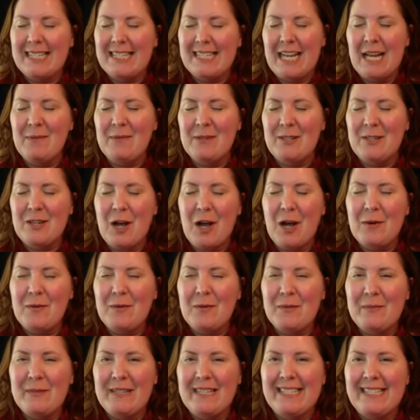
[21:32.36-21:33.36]
the time to talk
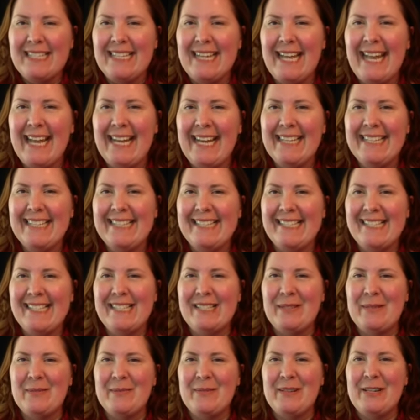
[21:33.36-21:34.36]
with me today.
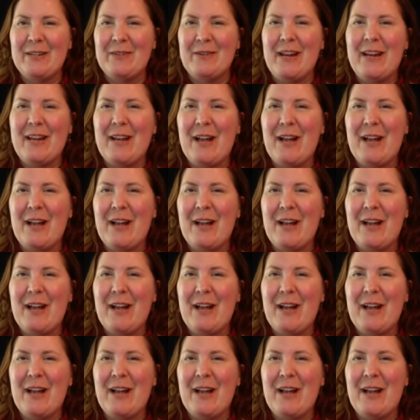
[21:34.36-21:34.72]
Yeah, Great